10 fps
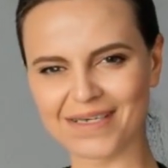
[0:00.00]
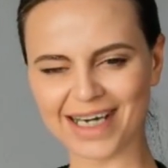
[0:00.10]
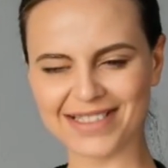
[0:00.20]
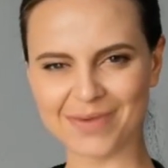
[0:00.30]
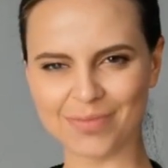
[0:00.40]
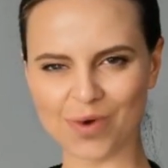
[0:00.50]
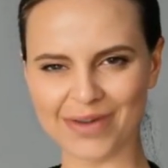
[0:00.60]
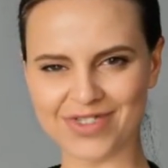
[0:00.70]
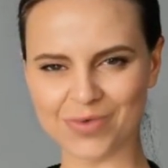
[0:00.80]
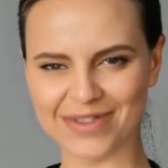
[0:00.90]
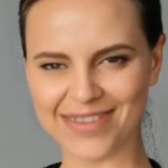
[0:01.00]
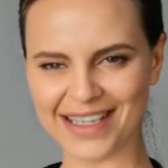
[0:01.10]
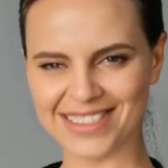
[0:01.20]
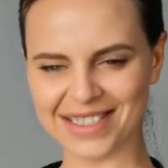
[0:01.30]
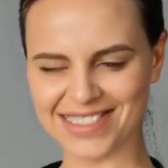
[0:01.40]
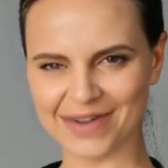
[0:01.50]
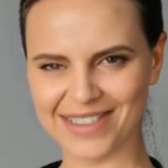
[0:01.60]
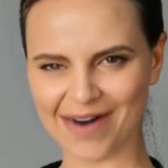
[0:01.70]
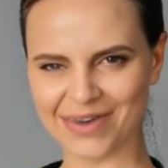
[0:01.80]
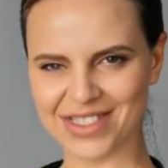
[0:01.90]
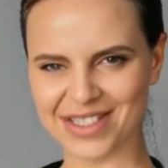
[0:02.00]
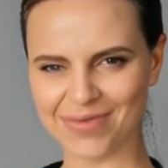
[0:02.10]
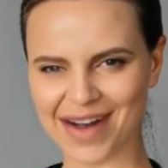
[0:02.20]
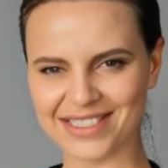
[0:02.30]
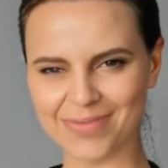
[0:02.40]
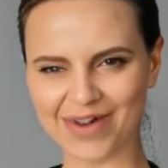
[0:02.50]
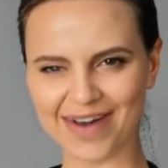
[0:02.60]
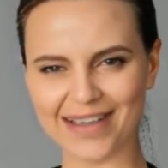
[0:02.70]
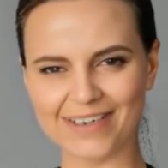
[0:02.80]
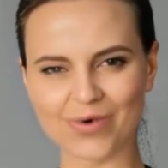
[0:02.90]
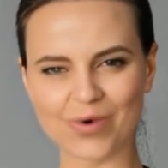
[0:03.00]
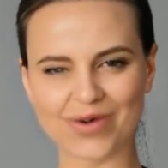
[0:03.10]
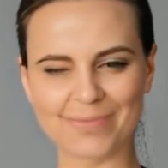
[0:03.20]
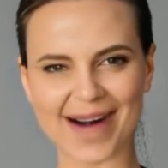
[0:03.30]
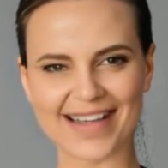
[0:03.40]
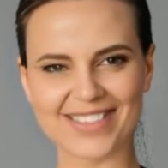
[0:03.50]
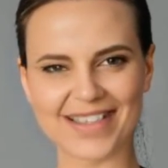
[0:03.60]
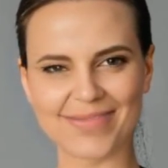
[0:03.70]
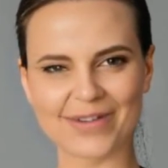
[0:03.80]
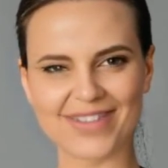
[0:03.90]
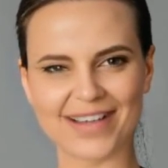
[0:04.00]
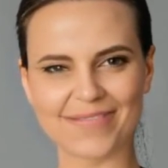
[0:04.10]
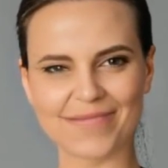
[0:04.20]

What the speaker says: it's important to invest in technology transfer and local capacity building.